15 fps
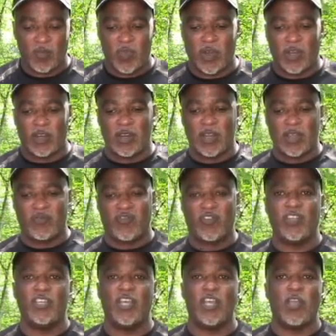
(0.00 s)
But for
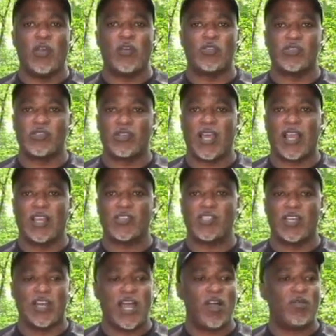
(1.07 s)
years, like I
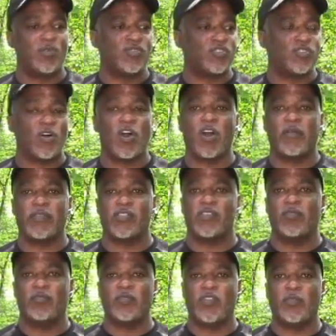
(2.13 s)
said, I was
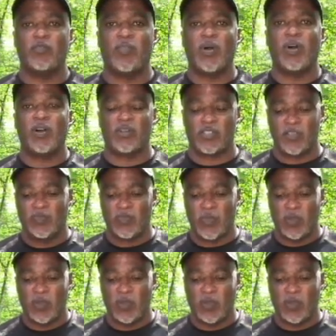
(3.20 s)
harvesting bucks,